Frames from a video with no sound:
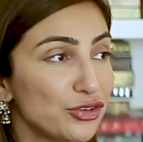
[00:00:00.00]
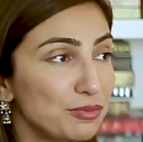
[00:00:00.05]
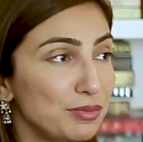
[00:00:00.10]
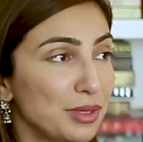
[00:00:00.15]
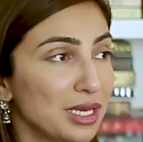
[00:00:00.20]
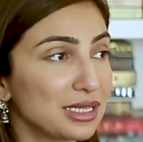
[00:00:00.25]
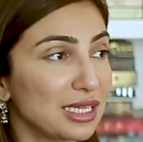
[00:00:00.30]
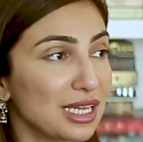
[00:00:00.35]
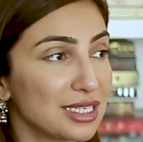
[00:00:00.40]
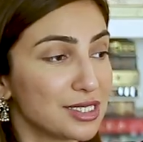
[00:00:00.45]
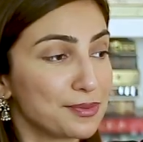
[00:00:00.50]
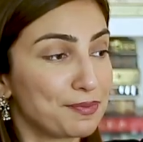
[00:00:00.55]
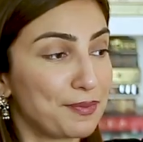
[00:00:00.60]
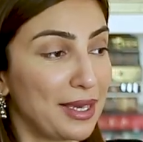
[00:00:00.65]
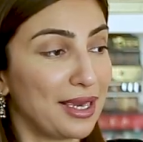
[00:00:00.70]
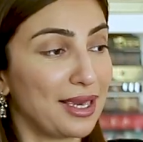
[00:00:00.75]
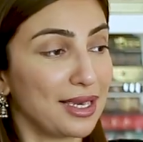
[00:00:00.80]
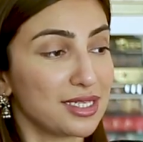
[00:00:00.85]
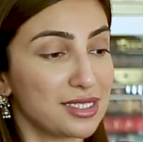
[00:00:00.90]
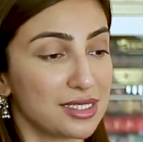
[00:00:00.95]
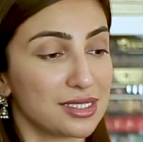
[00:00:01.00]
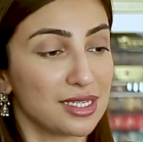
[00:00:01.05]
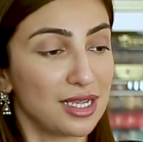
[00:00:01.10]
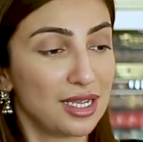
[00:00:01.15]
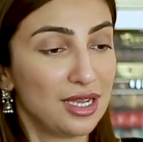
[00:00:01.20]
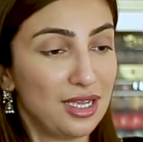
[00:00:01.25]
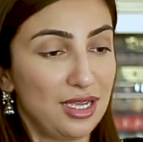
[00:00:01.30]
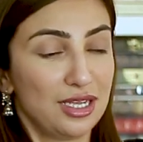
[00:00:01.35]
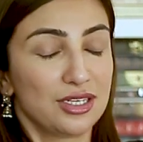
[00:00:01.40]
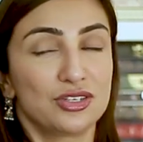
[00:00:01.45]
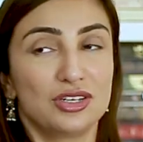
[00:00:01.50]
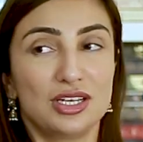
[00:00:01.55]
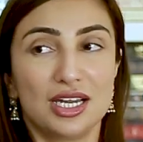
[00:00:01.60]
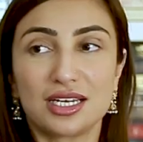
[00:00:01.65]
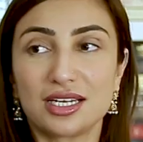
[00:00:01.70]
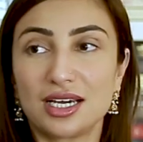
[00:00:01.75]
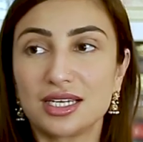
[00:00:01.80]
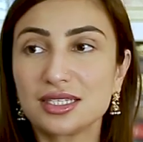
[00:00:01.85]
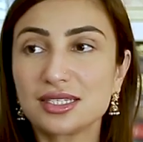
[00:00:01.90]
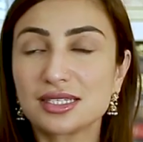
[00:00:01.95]
to make that space to
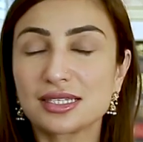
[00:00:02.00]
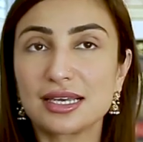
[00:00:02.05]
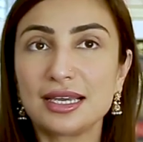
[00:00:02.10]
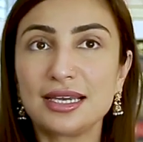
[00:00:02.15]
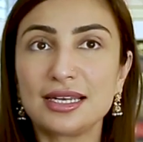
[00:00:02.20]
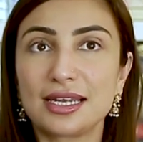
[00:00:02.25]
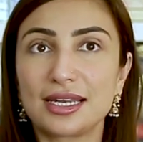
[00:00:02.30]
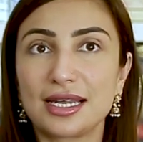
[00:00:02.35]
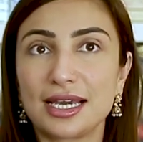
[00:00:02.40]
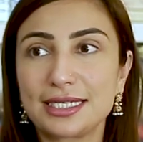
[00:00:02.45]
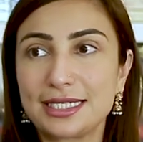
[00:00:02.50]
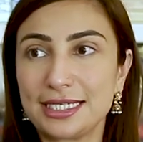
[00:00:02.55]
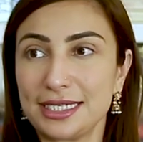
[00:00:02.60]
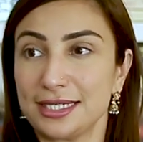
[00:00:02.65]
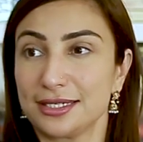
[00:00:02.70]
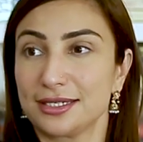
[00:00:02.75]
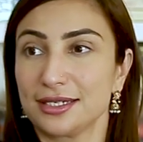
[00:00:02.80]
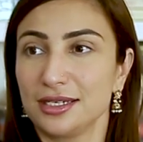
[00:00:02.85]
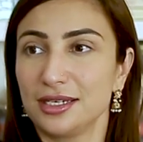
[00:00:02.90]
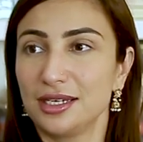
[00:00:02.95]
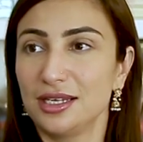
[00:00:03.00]
let others in. And I did.